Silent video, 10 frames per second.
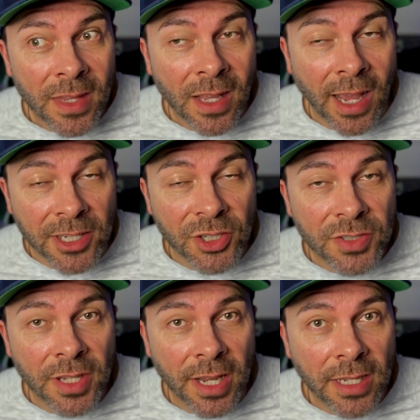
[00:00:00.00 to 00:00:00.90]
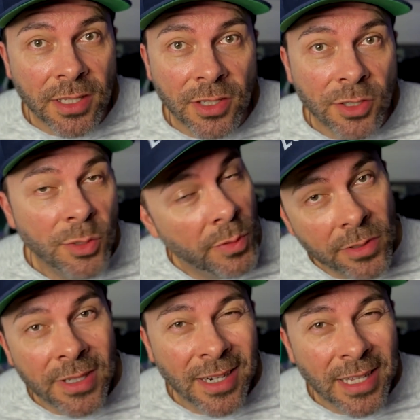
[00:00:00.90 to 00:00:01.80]
I can just say you will
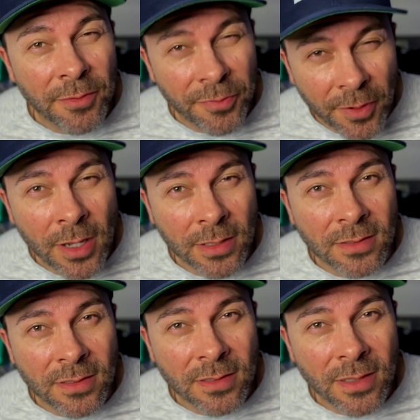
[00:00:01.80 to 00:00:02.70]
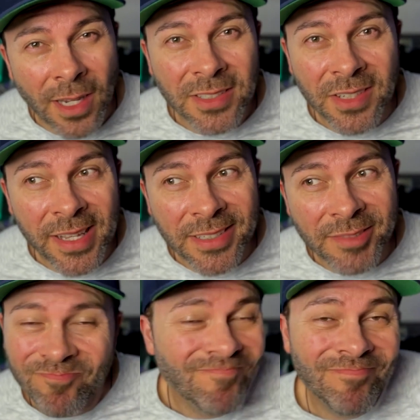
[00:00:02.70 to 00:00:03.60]
not have fun on set.
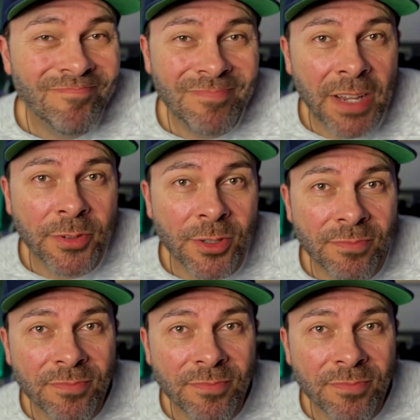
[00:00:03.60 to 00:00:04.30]
Ever.